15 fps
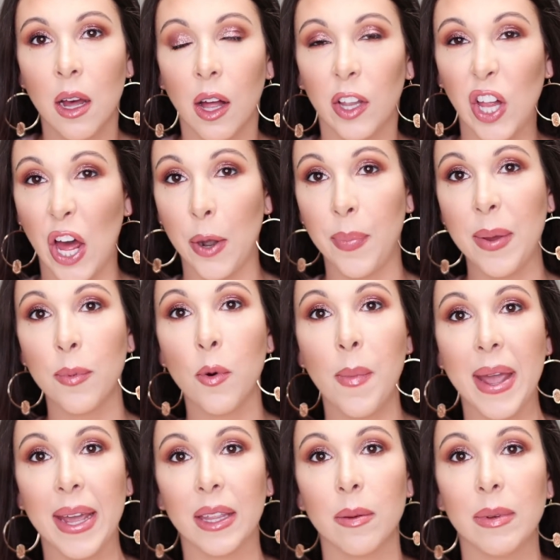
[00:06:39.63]
A lot of people
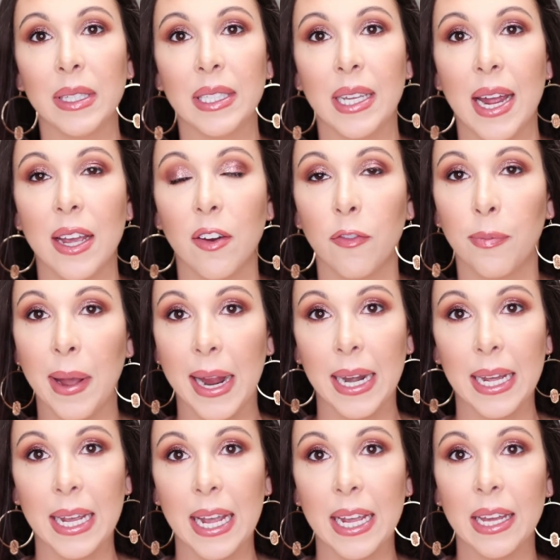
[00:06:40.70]
make the mistake of
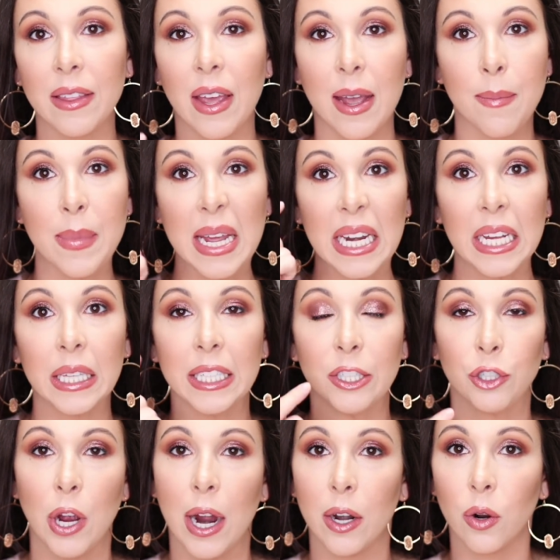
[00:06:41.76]
panicking and they immediately
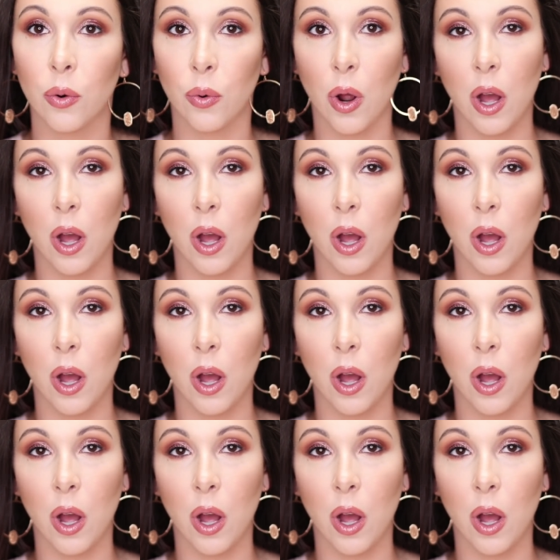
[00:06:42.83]
try to